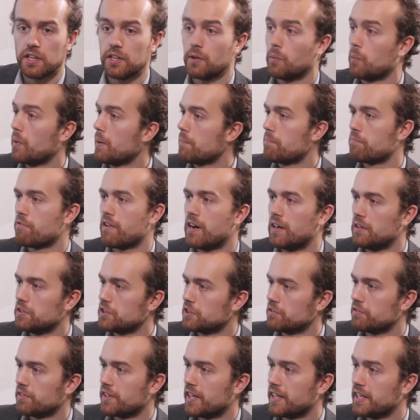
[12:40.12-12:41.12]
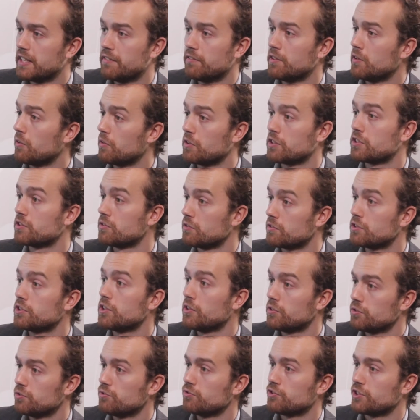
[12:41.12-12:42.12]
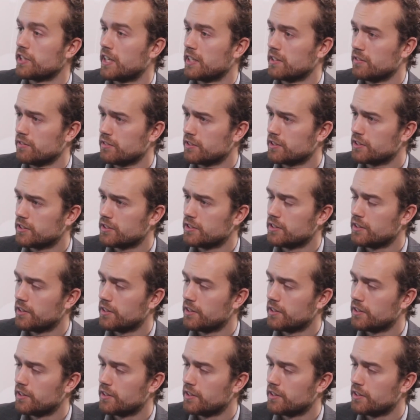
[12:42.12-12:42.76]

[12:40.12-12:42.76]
a web browser, and then even on the sort of social channels?